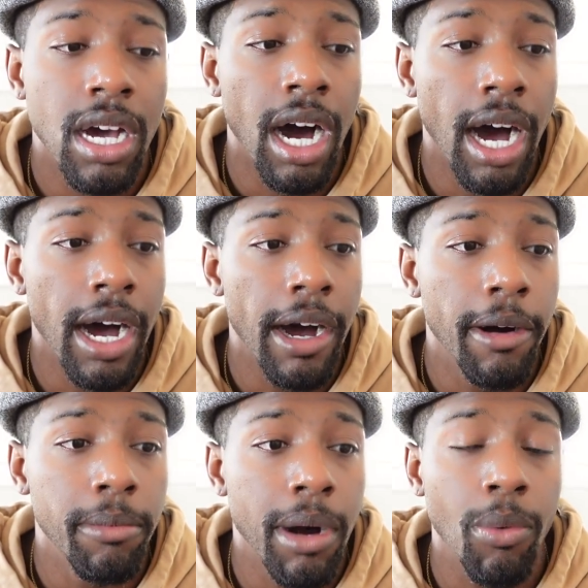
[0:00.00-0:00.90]

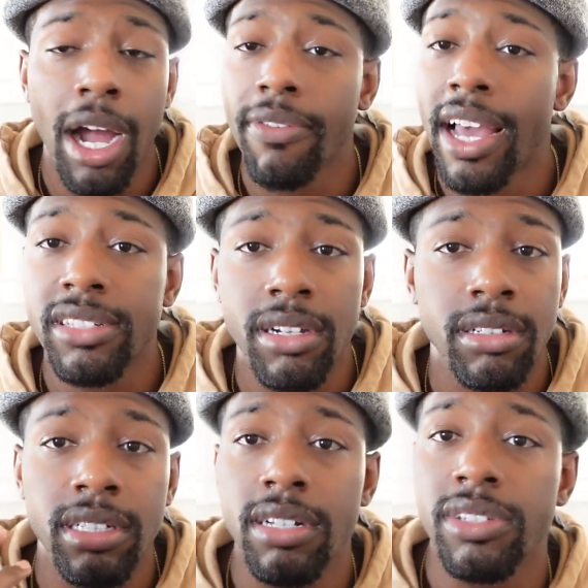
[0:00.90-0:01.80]
My wife has her
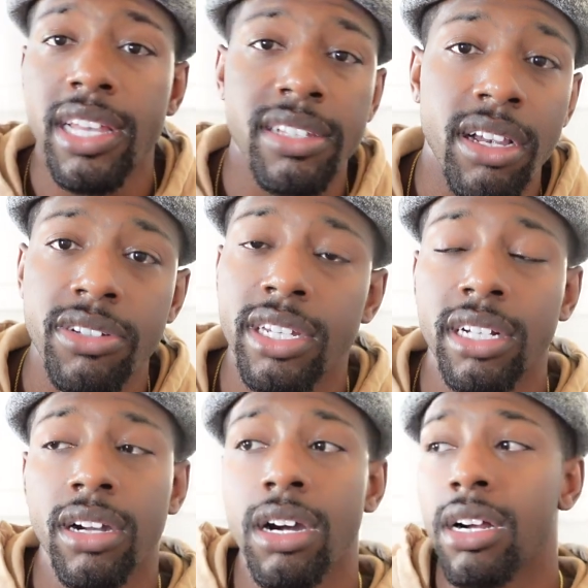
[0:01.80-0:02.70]
gloves. She has her shin
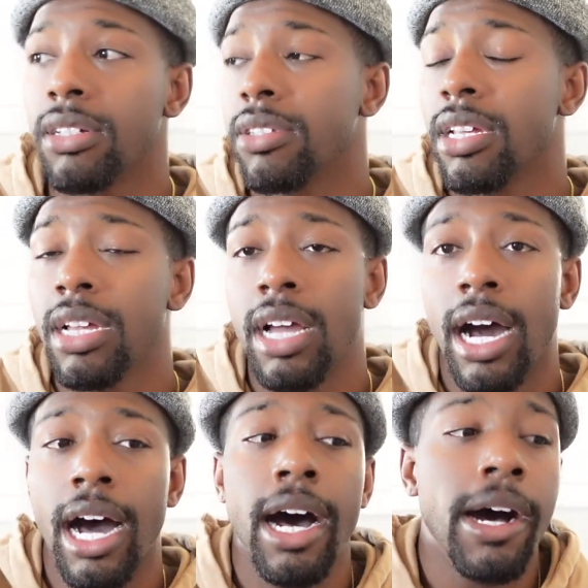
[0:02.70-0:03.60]
guards.
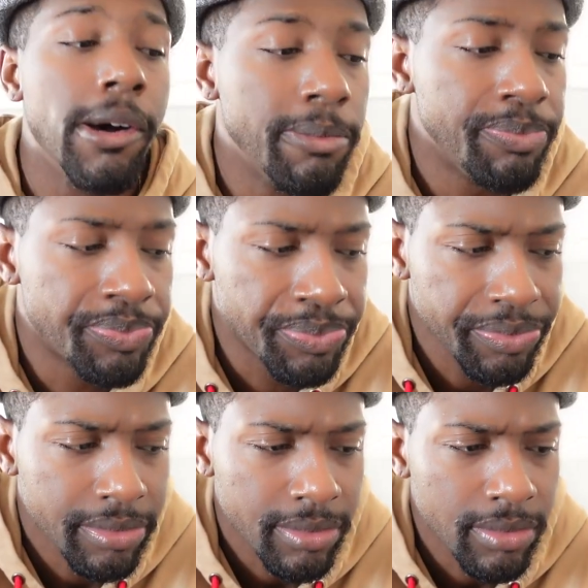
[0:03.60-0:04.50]
Um,
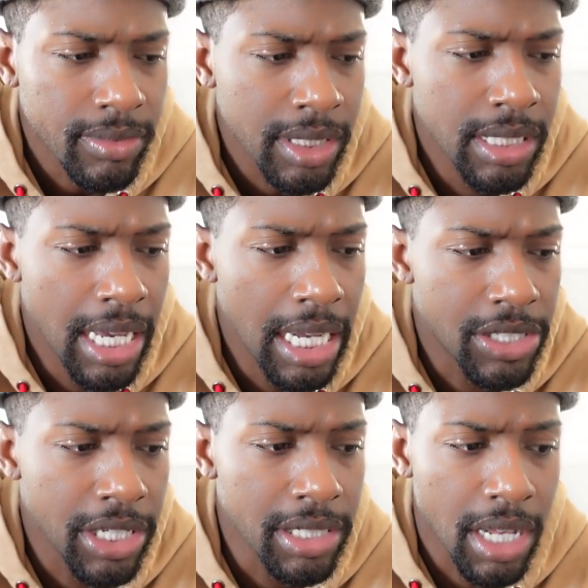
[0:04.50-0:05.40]

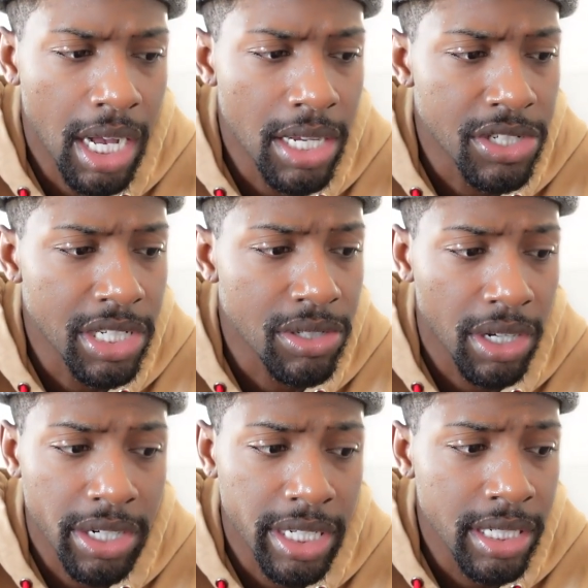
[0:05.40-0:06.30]
she's
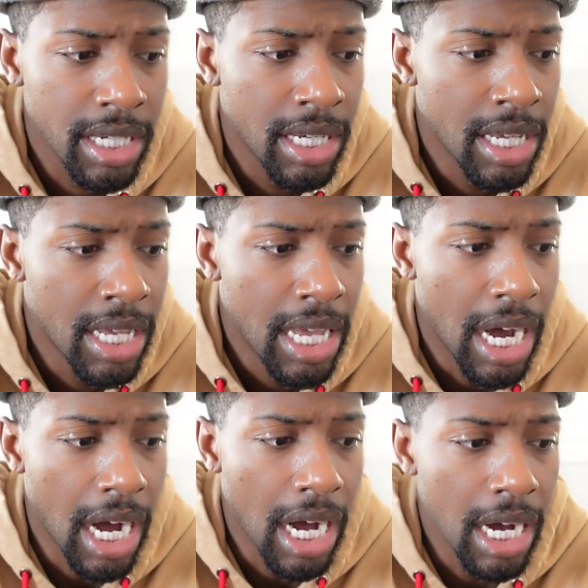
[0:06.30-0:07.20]
learning.
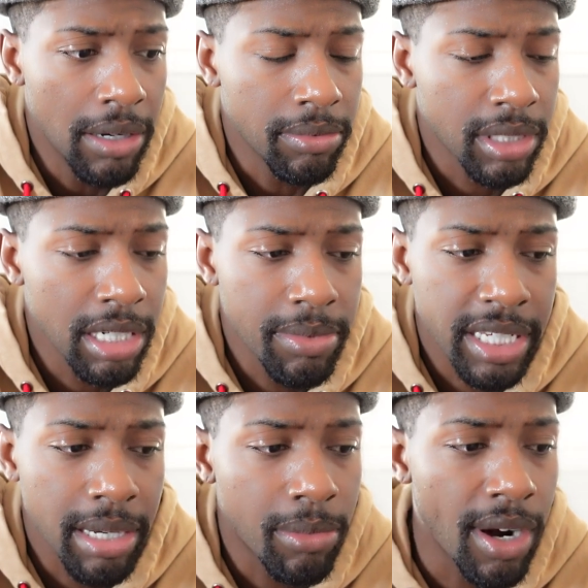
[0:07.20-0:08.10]
Gonna be
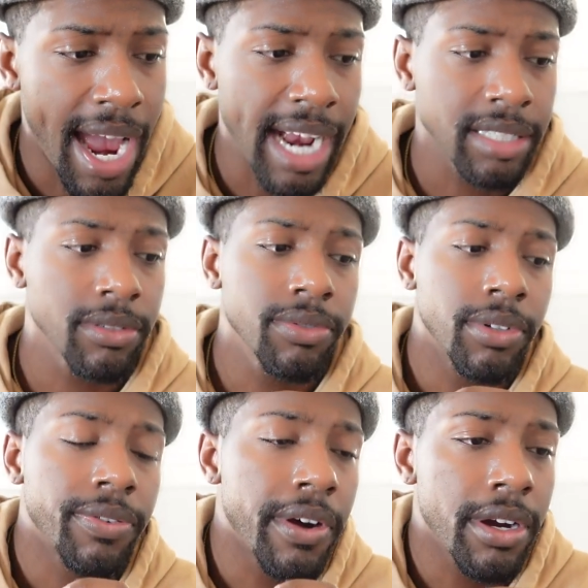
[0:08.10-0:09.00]
getting more active
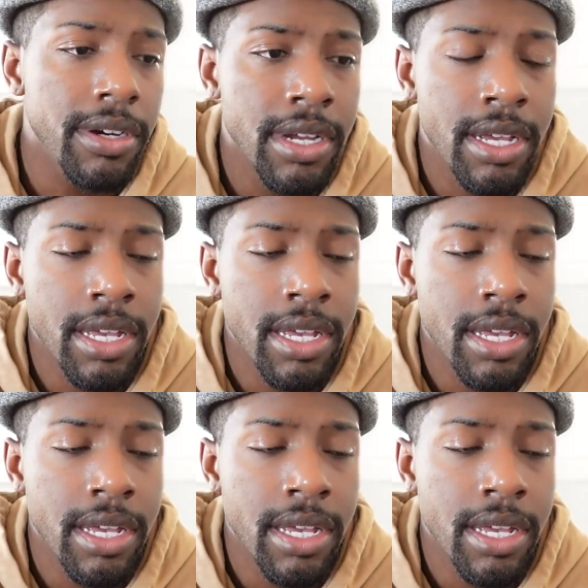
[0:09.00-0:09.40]
with her,